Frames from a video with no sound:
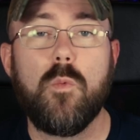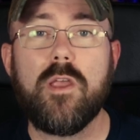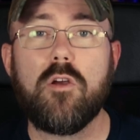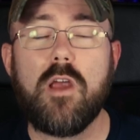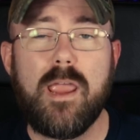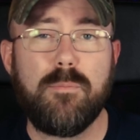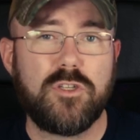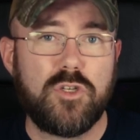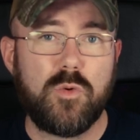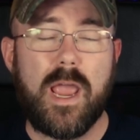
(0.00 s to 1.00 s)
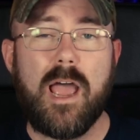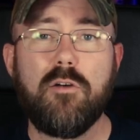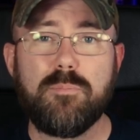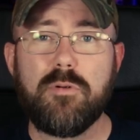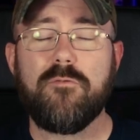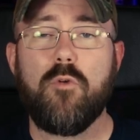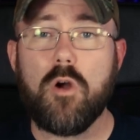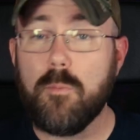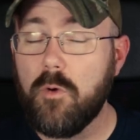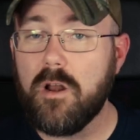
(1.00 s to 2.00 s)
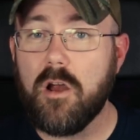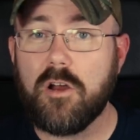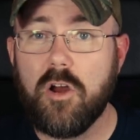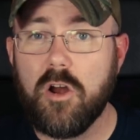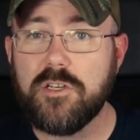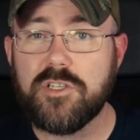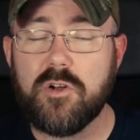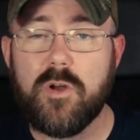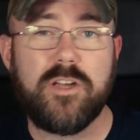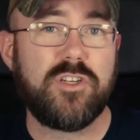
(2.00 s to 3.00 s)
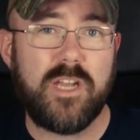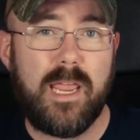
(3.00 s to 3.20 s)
we are able to outperform what our current generation